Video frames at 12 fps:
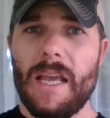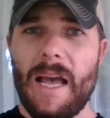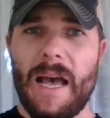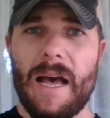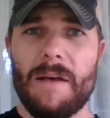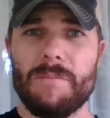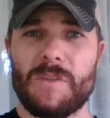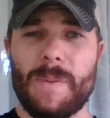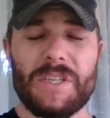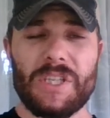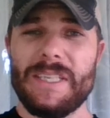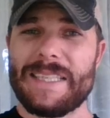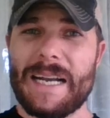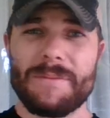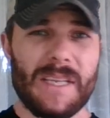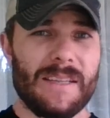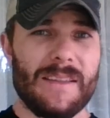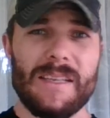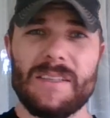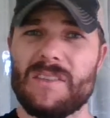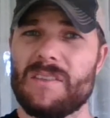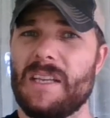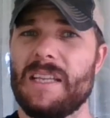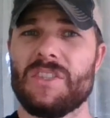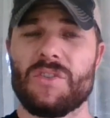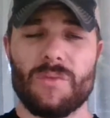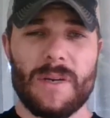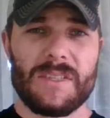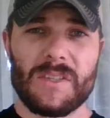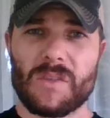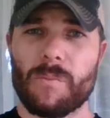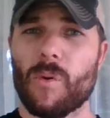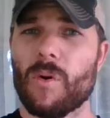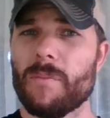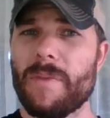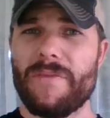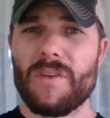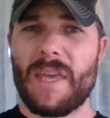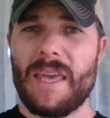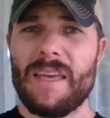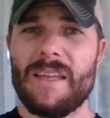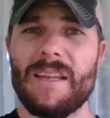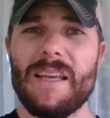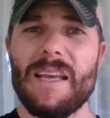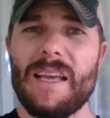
Um, especially times like this, it's great to support them if you can.